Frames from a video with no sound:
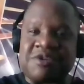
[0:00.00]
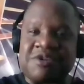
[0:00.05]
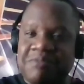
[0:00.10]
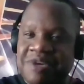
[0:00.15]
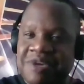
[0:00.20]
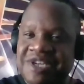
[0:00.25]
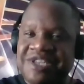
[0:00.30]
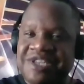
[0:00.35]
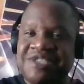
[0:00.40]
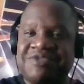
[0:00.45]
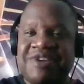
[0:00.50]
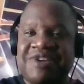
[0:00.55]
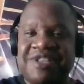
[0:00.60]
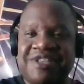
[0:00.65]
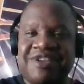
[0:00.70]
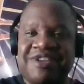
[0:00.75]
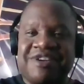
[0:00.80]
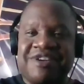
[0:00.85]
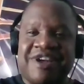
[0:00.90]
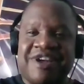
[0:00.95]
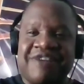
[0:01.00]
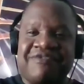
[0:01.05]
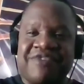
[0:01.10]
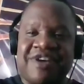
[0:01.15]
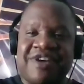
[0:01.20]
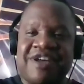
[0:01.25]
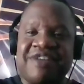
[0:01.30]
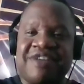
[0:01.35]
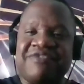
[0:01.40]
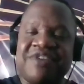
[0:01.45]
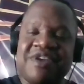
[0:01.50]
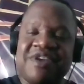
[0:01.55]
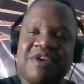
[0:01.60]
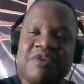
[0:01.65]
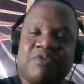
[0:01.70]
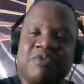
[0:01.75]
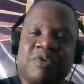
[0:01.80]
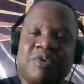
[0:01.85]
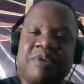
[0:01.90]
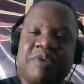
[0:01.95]
buddies right there, High Five.
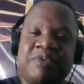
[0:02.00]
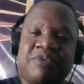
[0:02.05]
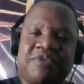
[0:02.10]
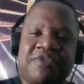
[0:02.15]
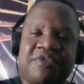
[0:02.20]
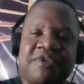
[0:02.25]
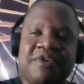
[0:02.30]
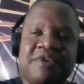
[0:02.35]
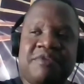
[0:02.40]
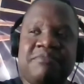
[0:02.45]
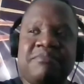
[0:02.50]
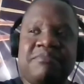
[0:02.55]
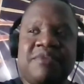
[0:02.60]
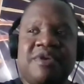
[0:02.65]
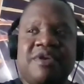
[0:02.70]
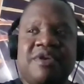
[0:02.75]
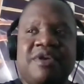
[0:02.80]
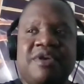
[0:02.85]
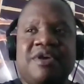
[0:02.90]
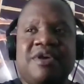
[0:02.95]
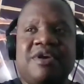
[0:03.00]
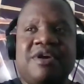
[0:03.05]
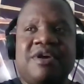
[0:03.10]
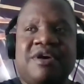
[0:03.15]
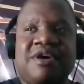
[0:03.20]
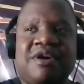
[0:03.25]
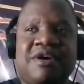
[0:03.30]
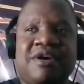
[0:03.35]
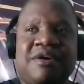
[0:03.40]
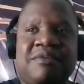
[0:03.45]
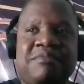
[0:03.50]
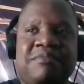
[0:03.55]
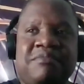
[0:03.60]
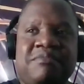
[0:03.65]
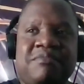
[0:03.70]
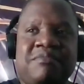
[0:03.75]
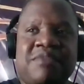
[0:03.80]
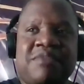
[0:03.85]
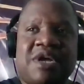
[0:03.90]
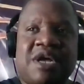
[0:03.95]
We'll be with them.
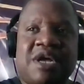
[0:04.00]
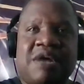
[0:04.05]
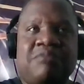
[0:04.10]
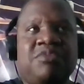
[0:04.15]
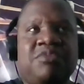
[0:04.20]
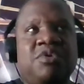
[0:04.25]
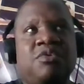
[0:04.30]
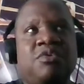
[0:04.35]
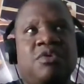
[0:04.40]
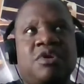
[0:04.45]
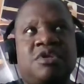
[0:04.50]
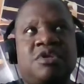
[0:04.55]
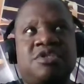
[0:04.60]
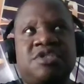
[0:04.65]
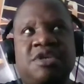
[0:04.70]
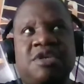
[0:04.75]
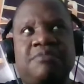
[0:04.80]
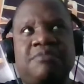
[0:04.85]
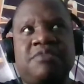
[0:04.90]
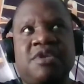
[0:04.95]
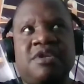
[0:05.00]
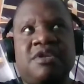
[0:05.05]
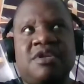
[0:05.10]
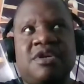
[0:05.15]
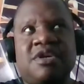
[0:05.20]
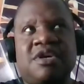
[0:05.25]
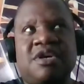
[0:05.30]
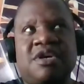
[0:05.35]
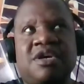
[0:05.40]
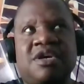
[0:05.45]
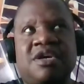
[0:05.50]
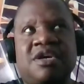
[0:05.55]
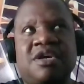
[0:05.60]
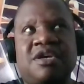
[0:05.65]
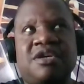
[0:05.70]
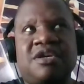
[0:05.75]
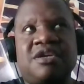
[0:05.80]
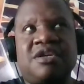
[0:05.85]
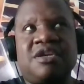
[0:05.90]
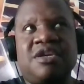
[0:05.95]
I'm doing something
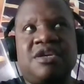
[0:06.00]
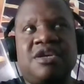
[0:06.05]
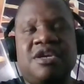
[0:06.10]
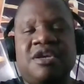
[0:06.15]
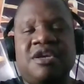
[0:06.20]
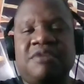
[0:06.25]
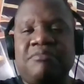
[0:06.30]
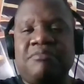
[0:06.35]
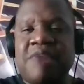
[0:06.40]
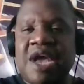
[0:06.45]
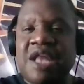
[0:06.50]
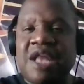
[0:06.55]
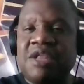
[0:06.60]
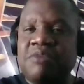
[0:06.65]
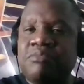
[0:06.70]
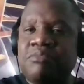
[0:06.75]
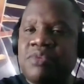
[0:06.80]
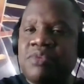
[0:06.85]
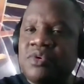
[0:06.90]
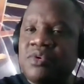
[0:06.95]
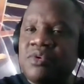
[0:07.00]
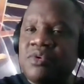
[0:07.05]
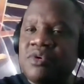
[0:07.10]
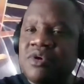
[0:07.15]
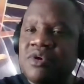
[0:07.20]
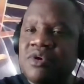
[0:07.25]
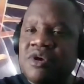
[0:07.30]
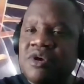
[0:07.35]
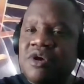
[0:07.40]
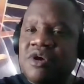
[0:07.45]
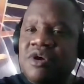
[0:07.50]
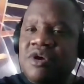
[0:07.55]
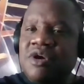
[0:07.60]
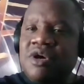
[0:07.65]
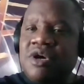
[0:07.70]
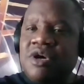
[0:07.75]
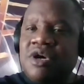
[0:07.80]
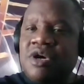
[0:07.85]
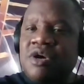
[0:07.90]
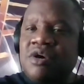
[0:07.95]
in Malibu
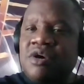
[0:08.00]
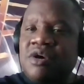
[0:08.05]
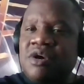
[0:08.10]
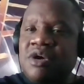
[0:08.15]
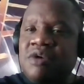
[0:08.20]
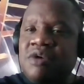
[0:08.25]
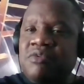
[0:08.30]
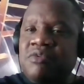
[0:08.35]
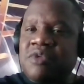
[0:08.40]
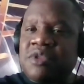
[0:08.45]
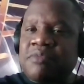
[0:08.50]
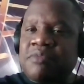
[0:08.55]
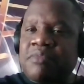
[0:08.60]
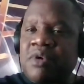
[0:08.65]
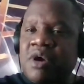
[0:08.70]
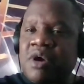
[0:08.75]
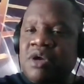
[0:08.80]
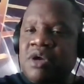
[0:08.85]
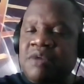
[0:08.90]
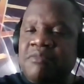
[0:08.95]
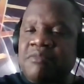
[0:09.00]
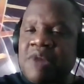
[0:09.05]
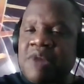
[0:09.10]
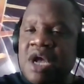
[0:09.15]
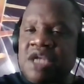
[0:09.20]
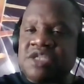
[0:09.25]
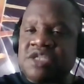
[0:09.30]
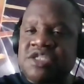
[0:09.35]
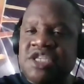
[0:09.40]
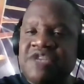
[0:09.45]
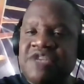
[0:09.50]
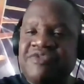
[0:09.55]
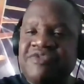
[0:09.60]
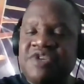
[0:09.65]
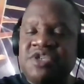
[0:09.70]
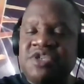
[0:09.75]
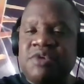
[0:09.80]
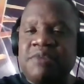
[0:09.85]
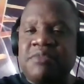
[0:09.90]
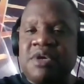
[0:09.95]
with a partner of mine, Stevie
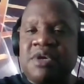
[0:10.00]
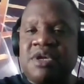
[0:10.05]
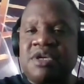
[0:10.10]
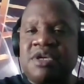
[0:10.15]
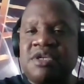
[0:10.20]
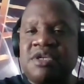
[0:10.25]
Dreamer,